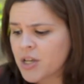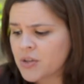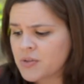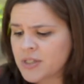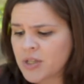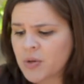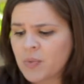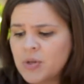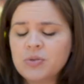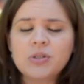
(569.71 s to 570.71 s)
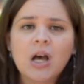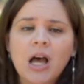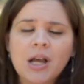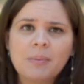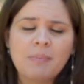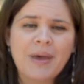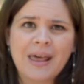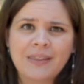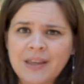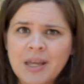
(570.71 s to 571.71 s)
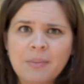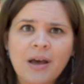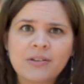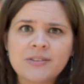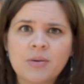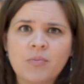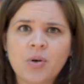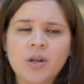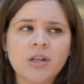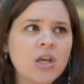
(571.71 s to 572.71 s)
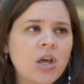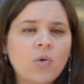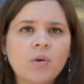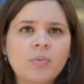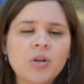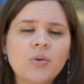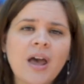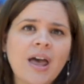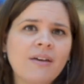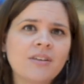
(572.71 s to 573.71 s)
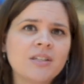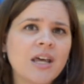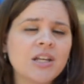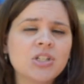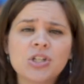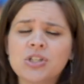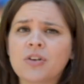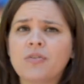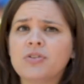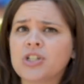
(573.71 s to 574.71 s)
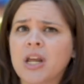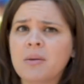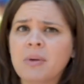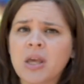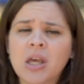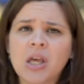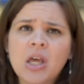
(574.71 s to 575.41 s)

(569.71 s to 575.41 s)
You see, when you talk badly about someone, or when you have intentions of shaming,